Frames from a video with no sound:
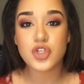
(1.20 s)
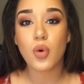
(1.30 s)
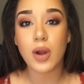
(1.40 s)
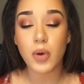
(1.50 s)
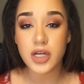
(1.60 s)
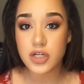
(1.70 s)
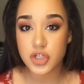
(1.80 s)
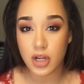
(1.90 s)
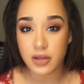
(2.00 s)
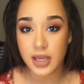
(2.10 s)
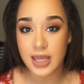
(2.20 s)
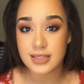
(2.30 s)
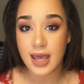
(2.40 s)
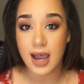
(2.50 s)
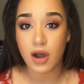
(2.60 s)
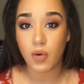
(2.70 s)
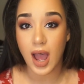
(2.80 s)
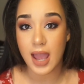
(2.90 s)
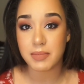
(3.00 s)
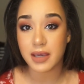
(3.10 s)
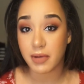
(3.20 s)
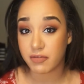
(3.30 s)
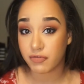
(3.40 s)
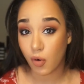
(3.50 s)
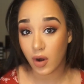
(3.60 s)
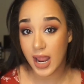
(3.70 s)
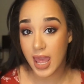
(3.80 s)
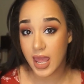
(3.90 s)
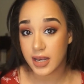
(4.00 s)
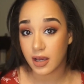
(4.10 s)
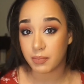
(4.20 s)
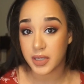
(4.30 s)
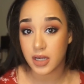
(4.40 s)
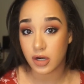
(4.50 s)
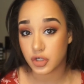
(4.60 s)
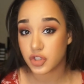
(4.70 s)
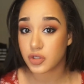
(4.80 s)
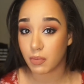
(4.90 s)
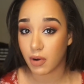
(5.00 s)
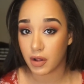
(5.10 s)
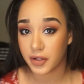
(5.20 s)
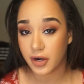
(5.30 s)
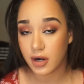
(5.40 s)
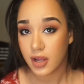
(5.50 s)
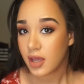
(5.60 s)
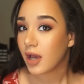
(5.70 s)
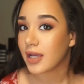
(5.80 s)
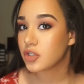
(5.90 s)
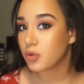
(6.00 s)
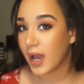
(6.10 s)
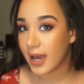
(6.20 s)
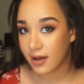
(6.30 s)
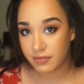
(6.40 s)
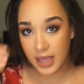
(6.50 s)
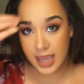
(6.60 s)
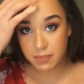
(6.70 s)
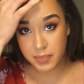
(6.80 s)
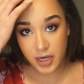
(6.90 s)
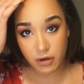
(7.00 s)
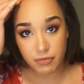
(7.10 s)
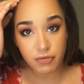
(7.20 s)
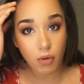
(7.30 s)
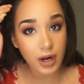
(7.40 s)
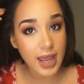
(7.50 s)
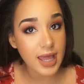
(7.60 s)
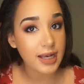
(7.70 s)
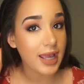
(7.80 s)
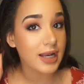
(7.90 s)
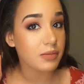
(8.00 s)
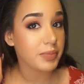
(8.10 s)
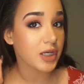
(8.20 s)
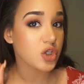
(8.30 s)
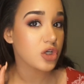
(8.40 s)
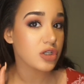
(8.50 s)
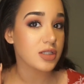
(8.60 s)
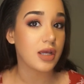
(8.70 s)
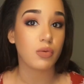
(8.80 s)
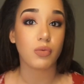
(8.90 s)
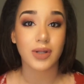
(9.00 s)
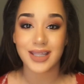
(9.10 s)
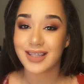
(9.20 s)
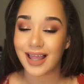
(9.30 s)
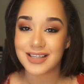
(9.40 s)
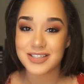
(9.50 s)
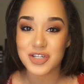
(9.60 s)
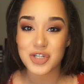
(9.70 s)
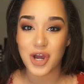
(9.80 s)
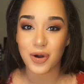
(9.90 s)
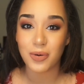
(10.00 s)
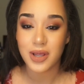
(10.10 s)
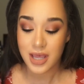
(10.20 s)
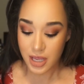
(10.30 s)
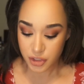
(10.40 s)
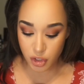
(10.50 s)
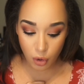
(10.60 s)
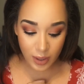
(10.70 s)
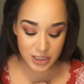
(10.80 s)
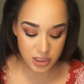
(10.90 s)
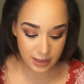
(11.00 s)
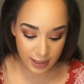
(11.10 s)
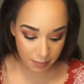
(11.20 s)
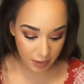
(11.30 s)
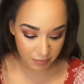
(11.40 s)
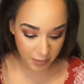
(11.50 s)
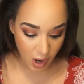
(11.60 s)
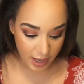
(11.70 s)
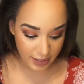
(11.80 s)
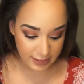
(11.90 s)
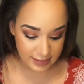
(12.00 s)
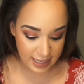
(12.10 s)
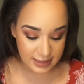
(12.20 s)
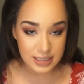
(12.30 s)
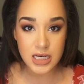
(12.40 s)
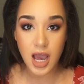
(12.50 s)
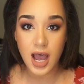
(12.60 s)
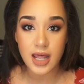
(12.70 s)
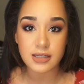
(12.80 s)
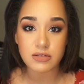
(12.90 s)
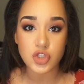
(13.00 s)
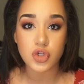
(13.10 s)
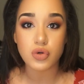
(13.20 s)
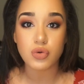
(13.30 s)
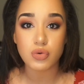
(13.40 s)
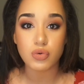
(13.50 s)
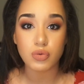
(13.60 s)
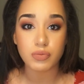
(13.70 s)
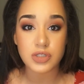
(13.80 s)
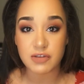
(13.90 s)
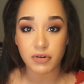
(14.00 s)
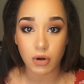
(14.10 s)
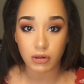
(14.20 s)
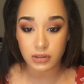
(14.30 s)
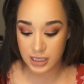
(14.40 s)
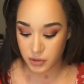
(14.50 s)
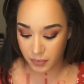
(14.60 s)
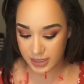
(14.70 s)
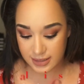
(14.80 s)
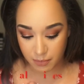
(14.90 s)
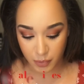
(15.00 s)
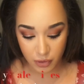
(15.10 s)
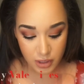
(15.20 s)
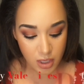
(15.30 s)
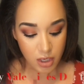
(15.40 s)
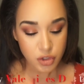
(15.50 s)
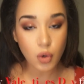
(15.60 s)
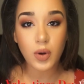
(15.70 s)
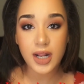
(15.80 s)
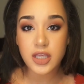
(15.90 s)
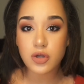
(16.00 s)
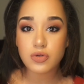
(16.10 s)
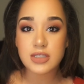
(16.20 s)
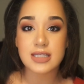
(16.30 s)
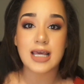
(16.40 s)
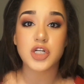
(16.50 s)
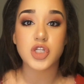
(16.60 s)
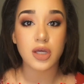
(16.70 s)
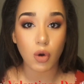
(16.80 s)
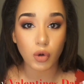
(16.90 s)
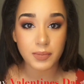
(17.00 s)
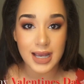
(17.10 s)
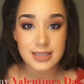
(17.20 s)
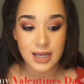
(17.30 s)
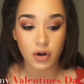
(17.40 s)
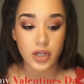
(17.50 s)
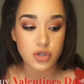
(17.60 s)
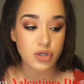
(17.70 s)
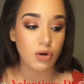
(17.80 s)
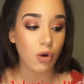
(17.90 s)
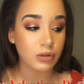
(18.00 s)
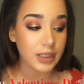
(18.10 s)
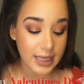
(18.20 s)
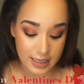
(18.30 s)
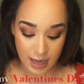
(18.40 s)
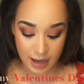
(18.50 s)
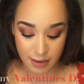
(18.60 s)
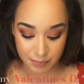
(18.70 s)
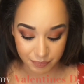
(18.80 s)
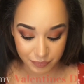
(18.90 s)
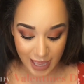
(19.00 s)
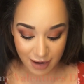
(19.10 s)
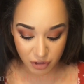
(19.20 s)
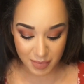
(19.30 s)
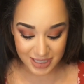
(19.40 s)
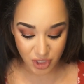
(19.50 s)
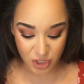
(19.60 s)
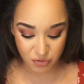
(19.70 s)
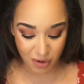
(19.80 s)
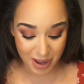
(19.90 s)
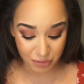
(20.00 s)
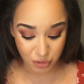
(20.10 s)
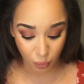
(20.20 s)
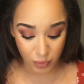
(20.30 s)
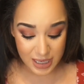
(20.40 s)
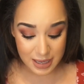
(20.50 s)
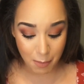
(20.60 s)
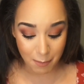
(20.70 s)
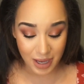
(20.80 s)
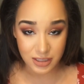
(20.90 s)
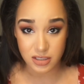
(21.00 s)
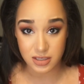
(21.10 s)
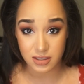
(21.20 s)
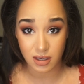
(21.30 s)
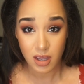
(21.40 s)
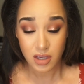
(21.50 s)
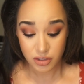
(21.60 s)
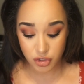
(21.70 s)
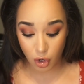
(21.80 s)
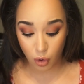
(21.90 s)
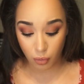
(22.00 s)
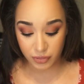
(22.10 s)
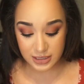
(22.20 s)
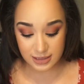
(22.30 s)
So I wanted to show you guys how I make my forehead appear smaller. I do have a bigger forehead and in pictures it really likes to show. So it's just a couple of products. It's not too difficult. It's pretty simple. So what I use is actually an old mascara. You should only have your mascaras for about 3 months. So